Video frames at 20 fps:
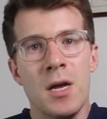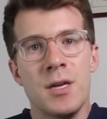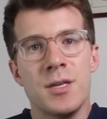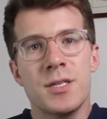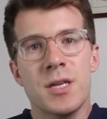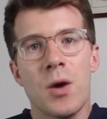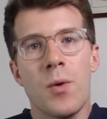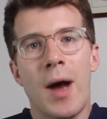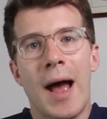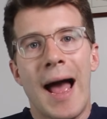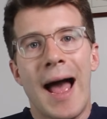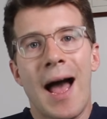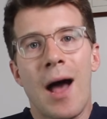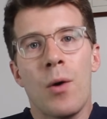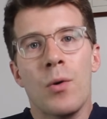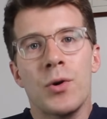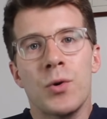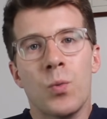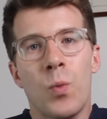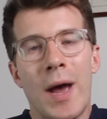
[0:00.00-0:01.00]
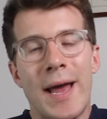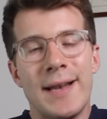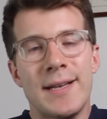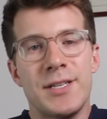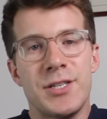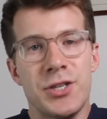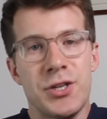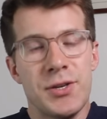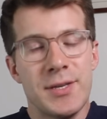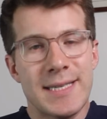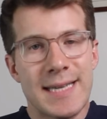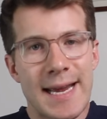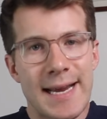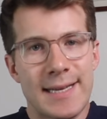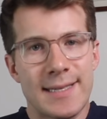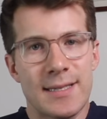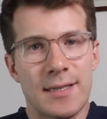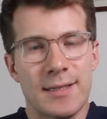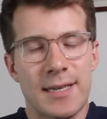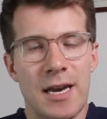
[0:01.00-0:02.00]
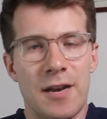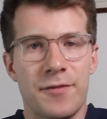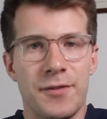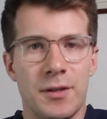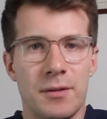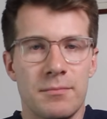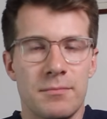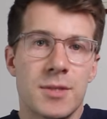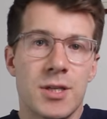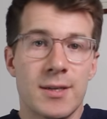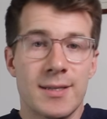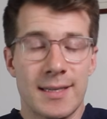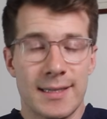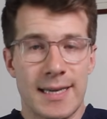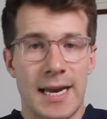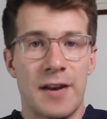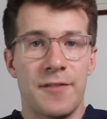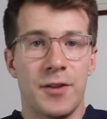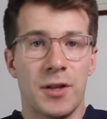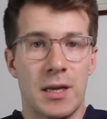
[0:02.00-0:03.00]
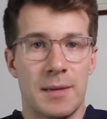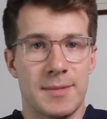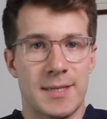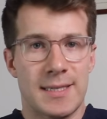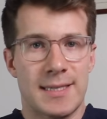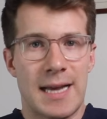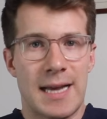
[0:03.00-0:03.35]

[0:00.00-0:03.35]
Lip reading: So how and when do you take sildenafil? So sildenafil comes as